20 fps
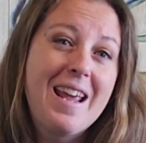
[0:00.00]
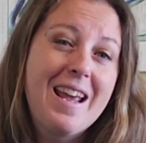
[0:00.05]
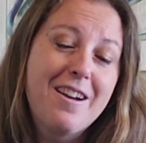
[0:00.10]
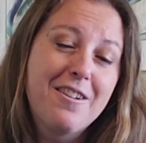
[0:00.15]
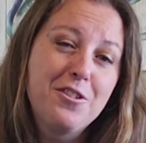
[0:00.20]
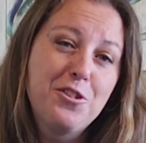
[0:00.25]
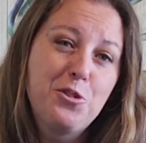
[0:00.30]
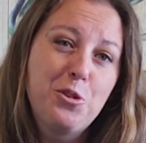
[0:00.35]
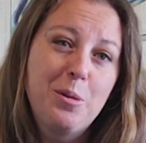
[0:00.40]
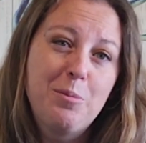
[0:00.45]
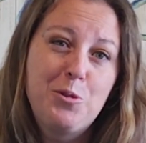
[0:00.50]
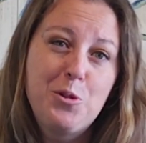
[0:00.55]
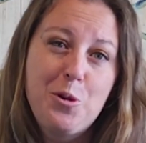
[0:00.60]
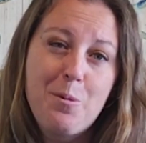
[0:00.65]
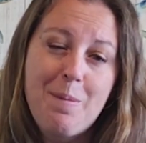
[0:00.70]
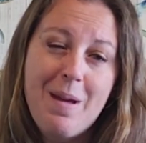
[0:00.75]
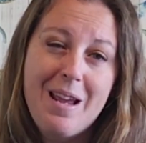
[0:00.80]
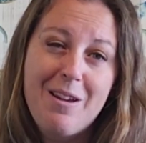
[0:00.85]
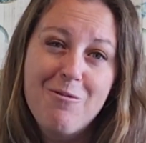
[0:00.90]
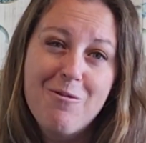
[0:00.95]
airstrip to a
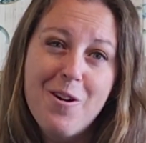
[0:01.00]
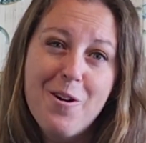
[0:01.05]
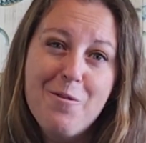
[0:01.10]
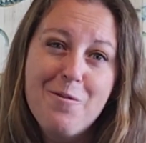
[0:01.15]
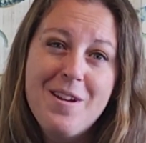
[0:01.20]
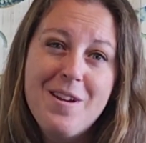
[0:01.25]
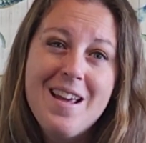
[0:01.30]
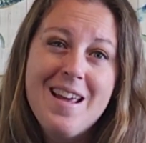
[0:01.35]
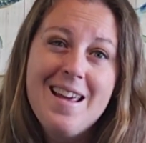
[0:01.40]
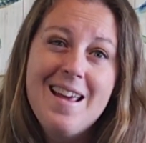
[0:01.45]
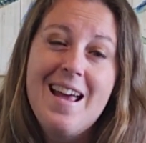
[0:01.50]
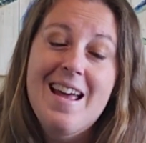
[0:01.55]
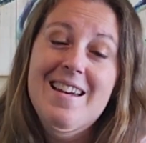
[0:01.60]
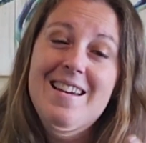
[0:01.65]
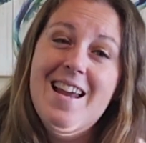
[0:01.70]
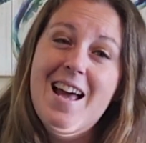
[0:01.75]
main road, and